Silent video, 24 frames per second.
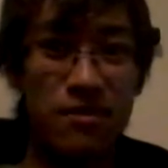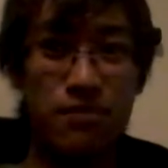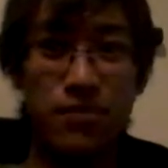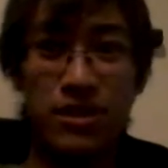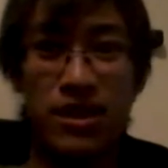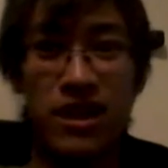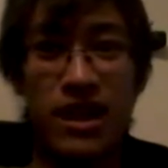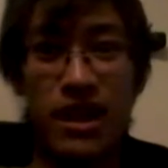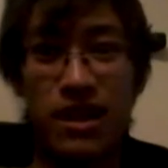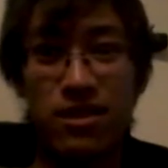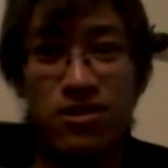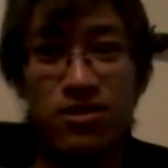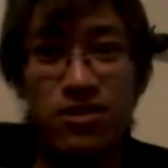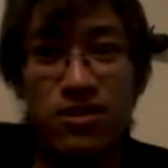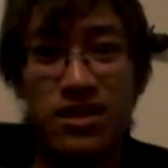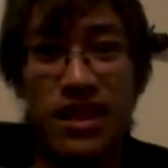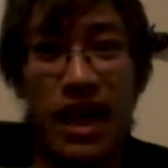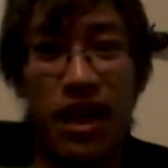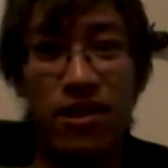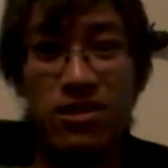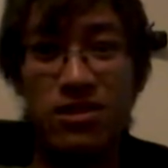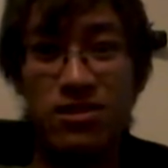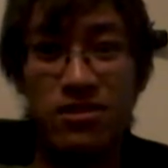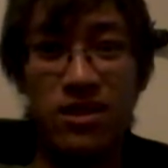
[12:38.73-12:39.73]
Put an extra
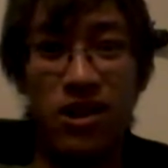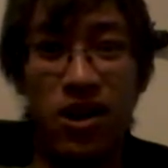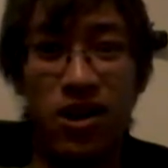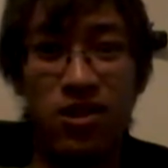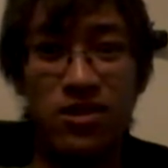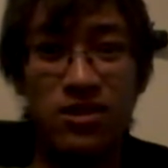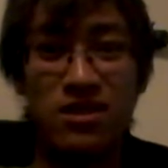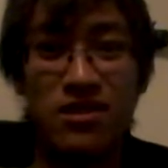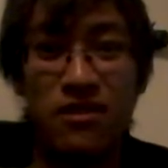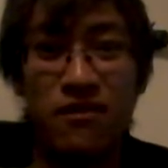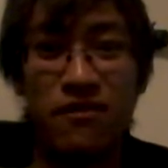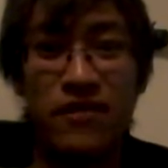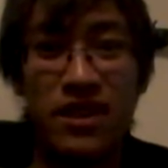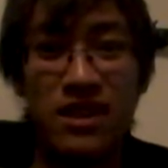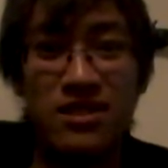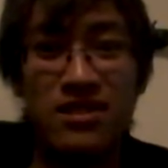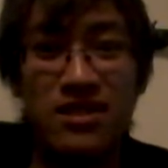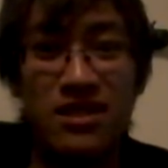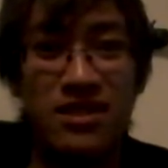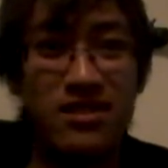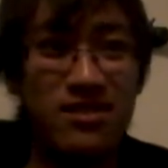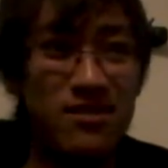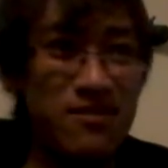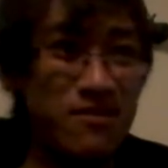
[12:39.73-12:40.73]
$1,000 to
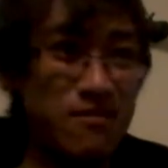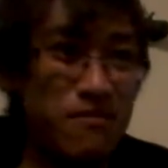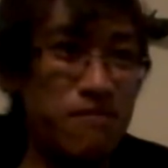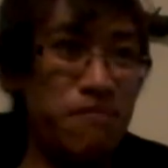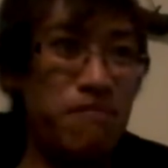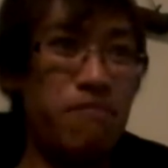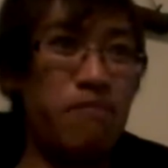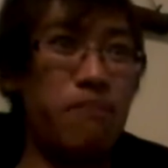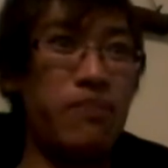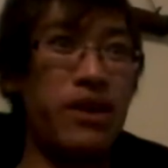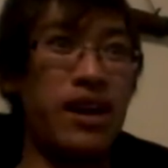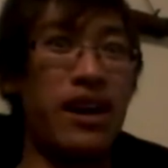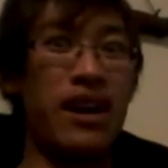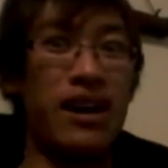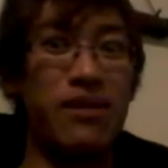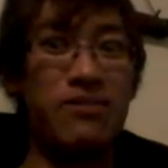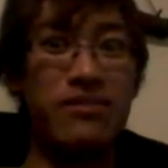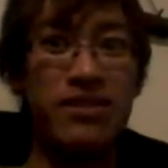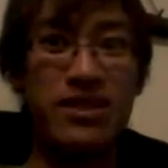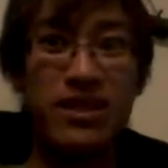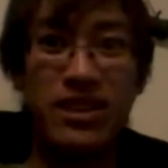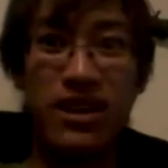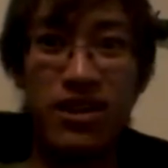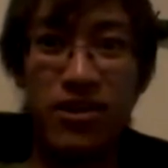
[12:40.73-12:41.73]
fix it.
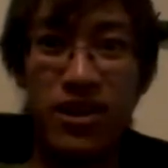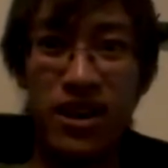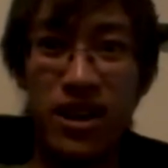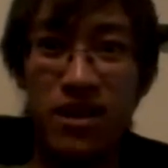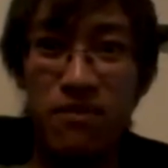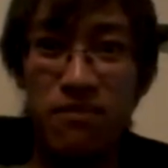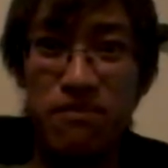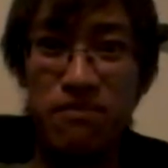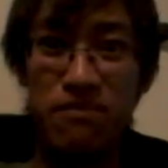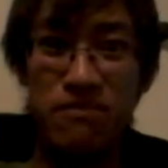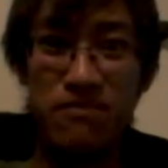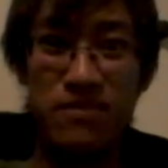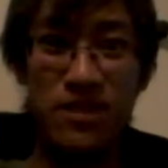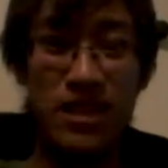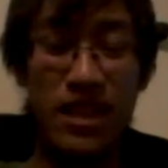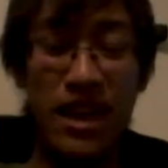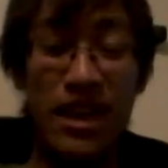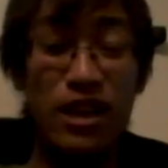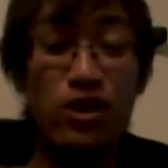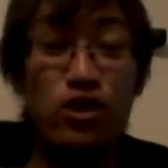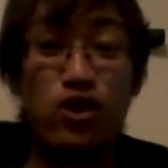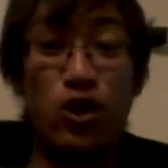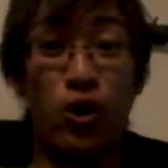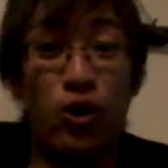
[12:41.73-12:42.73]
Bam! Now I got to,
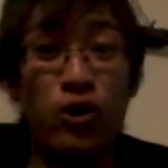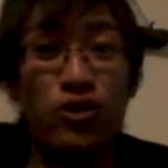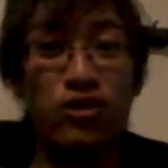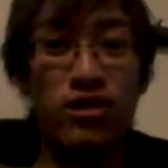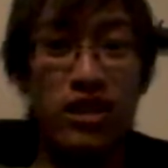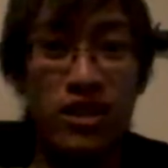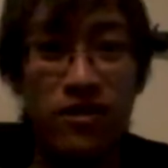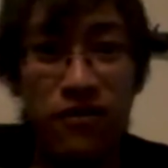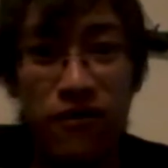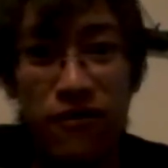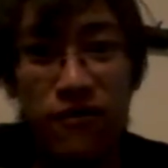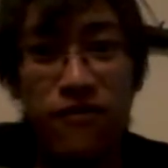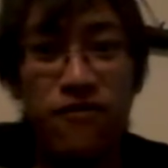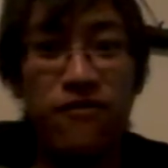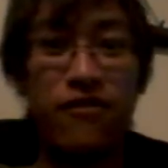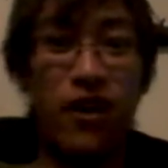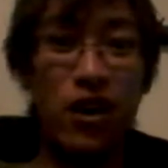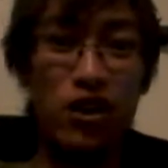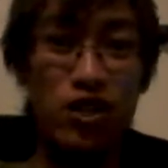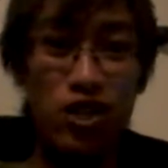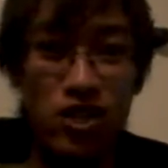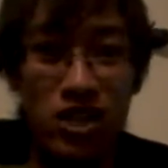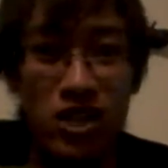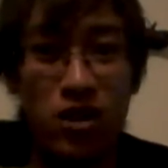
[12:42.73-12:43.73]
internally,
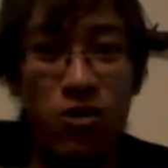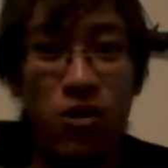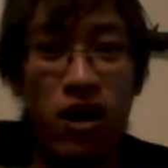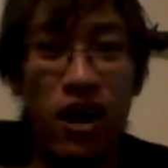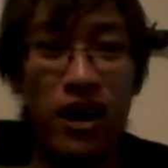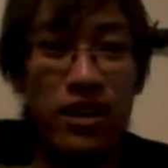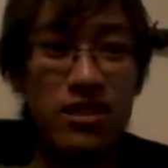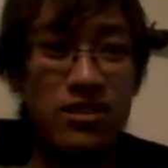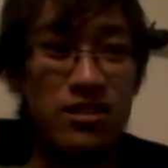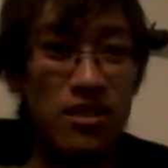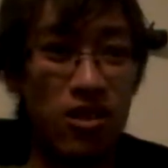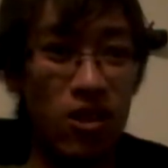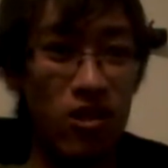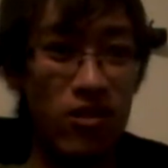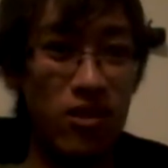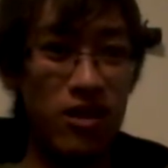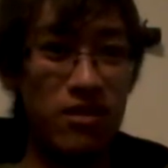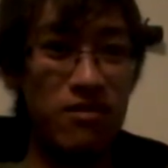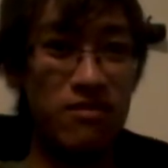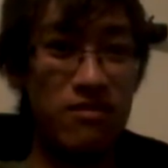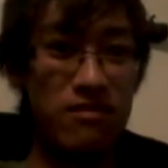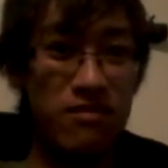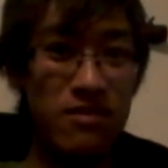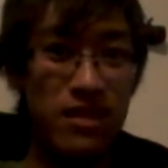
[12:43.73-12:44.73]
functioning-wise, all
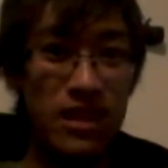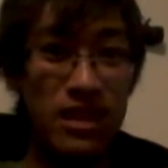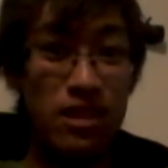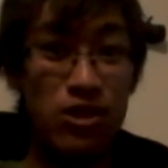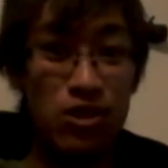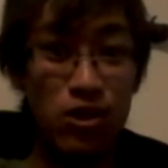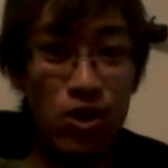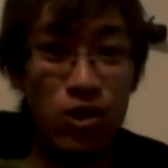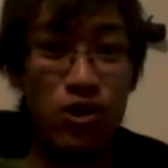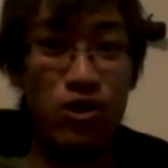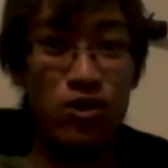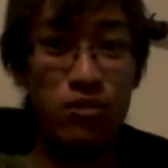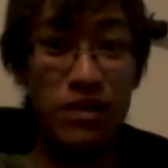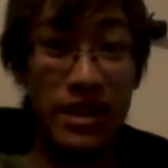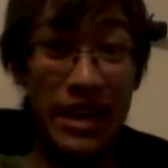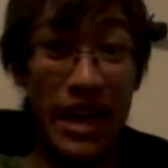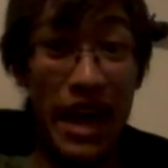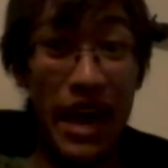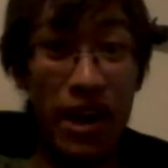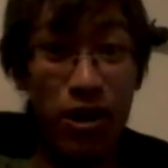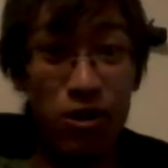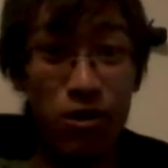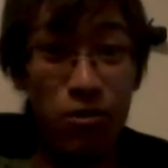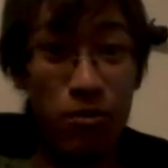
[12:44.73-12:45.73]
the internal
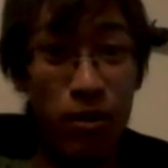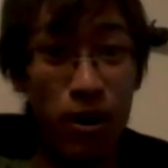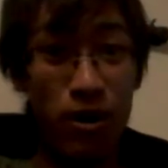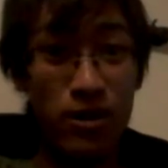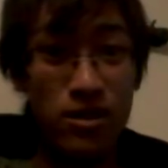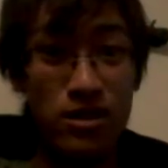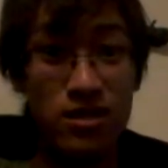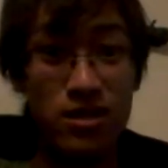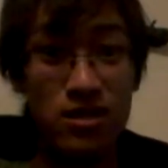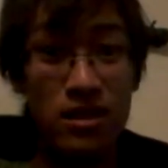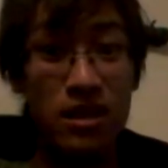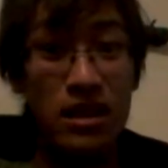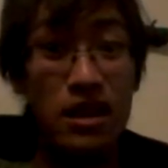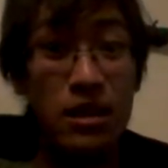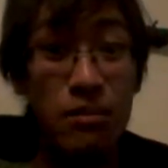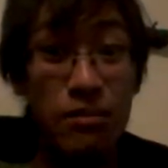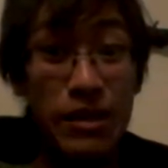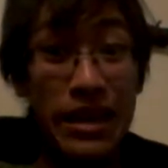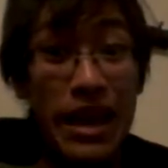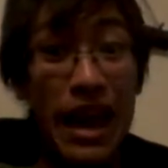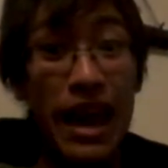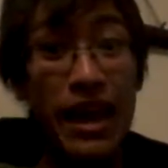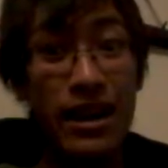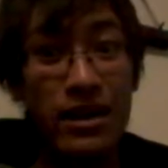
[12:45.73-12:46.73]
mechanical parts,
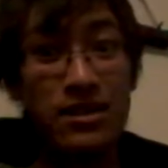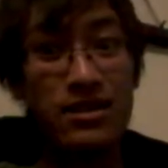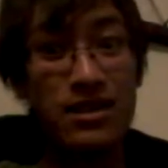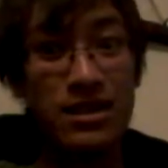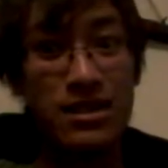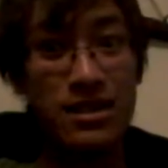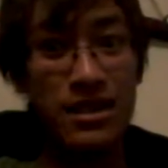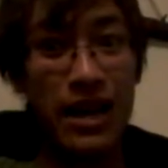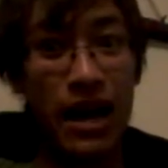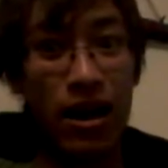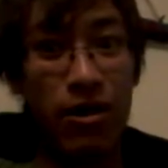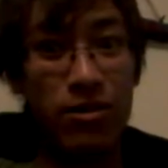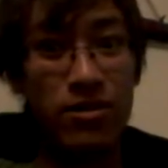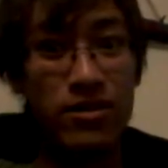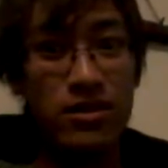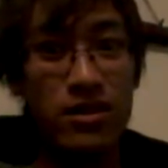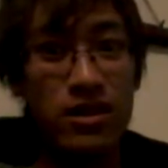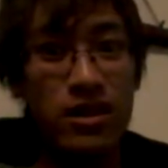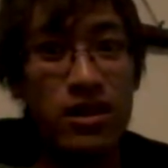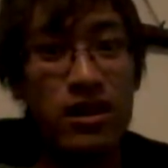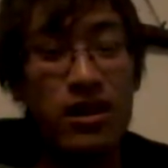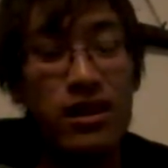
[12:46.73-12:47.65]
mechanically sound.